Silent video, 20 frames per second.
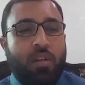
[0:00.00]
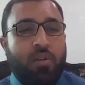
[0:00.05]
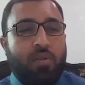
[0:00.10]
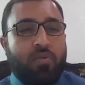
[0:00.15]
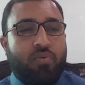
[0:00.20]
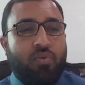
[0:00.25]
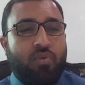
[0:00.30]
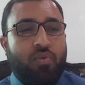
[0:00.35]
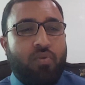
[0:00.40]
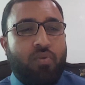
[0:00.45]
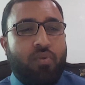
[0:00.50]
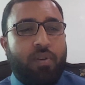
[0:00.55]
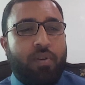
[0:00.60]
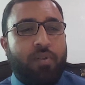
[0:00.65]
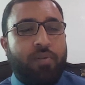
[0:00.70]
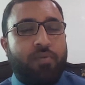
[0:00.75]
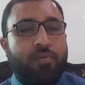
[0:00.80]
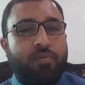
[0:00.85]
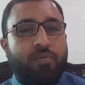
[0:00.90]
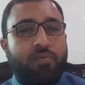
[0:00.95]
So
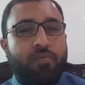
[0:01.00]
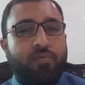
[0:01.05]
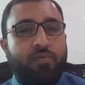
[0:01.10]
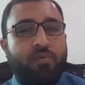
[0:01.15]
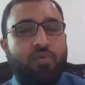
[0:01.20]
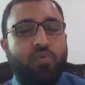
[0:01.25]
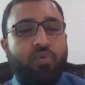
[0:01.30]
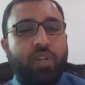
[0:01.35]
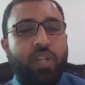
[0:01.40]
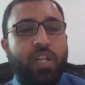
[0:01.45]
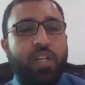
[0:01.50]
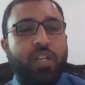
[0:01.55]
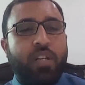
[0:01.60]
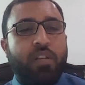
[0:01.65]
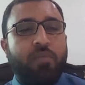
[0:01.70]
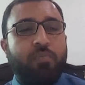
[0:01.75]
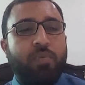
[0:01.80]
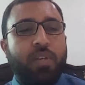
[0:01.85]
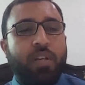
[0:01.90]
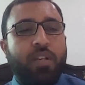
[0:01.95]
to create an
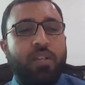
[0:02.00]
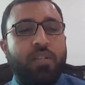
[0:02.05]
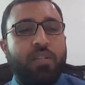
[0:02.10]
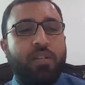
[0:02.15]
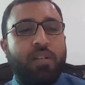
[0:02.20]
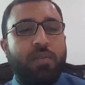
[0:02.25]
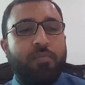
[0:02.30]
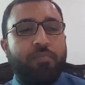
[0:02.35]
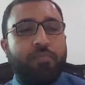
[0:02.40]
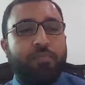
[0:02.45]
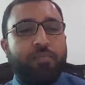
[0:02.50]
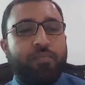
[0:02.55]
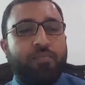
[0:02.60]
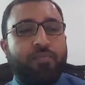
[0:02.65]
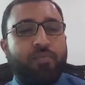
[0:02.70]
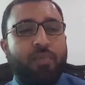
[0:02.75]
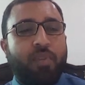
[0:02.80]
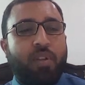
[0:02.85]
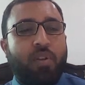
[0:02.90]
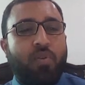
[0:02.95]
EPS,
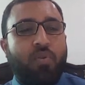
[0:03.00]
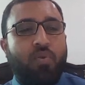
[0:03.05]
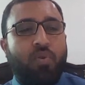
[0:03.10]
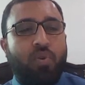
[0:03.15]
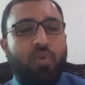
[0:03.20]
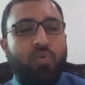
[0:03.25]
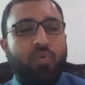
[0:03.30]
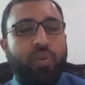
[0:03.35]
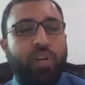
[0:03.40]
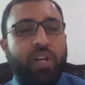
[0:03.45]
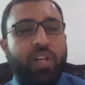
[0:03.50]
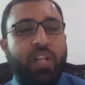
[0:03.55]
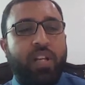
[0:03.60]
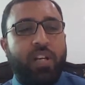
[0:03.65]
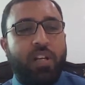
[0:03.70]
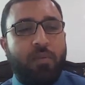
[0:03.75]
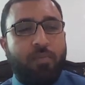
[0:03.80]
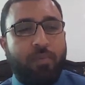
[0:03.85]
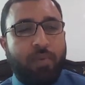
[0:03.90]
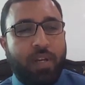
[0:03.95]
go to here
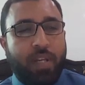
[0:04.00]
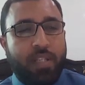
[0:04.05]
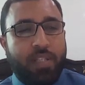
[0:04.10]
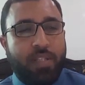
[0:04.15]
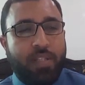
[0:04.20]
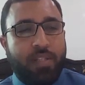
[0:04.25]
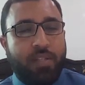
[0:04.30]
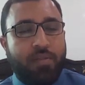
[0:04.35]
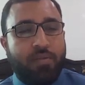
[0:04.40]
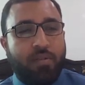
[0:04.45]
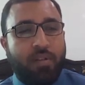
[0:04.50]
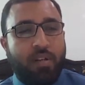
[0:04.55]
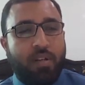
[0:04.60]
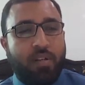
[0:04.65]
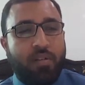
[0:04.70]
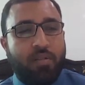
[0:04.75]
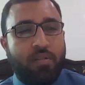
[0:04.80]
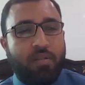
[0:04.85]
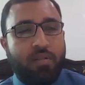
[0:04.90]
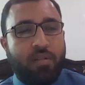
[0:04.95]
enterprise
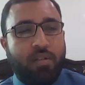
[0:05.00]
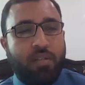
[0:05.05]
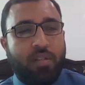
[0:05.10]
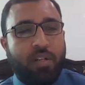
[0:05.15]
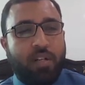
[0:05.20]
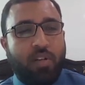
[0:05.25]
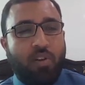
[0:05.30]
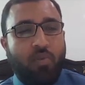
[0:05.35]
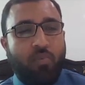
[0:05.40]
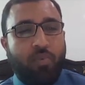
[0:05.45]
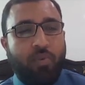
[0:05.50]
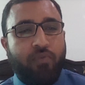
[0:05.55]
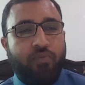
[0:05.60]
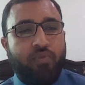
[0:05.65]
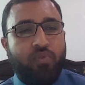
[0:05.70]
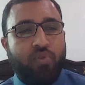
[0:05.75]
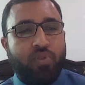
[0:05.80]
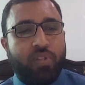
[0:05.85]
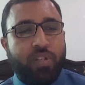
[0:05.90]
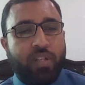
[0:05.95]
on the top of
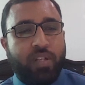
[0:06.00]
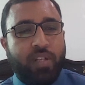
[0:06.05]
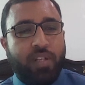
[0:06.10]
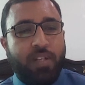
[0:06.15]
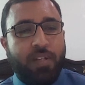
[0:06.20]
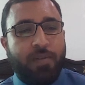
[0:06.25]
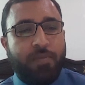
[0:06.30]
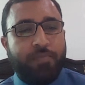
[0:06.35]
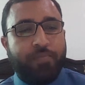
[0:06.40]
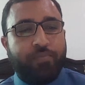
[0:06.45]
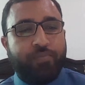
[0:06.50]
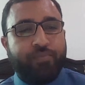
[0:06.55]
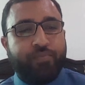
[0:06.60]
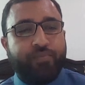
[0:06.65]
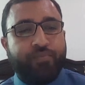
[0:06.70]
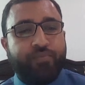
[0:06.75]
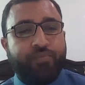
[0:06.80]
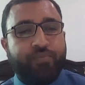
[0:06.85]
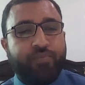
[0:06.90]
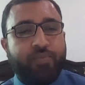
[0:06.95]
your screen
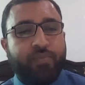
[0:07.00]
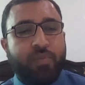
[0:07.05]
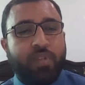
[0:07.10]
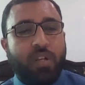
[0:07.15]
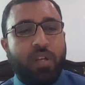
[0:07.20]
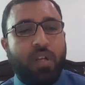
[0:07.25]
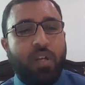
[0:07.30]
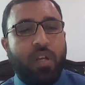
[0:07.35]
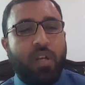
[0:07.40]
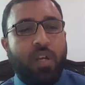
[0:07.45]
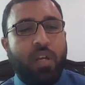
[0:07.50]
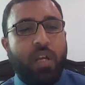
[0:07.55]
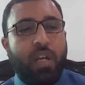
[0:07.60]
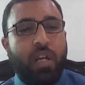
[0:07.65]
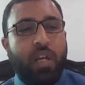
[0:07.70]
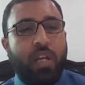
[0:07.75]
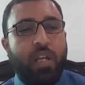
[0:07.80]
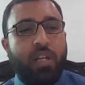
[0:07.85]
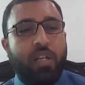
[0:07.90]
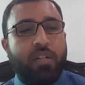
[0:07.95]

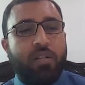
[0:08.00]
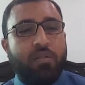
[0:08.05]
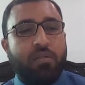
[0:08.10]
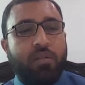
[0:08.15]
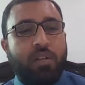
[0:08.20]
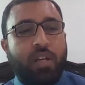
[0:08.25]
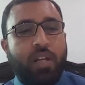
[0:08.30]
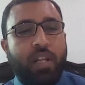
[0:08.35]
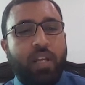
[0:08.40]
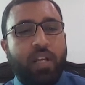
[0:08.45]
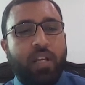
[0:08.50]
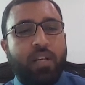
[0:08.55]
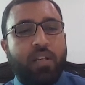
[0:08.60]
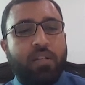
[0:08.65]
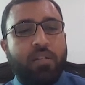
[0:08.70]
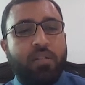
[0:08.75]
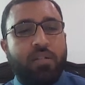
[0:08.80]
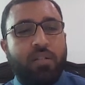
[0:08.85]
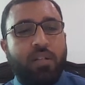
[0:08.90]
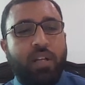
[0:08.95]
and
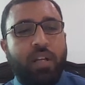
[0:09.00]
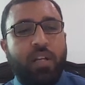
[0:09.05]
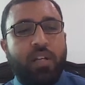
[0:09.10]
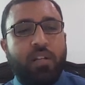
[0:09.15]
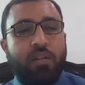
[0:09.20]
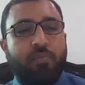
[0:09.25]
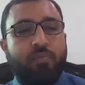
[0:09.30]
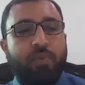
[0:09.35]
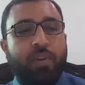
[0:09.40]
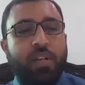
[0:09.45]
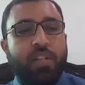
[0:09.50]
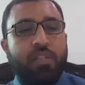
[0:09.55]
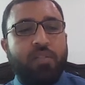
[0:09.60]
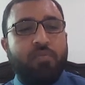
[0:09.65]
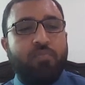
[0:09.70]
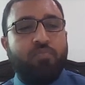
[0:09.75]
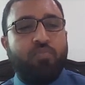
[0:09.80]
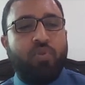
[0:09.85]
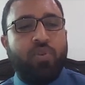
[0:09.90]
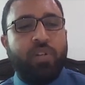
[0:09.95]
click enterprise
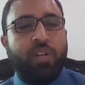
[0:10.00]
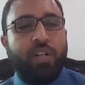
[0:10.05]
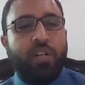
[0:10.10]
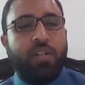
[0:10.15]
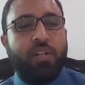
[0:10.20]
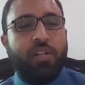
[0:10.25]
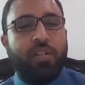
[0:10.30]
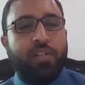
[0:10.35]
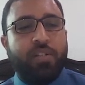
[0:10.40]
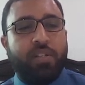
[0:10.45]
project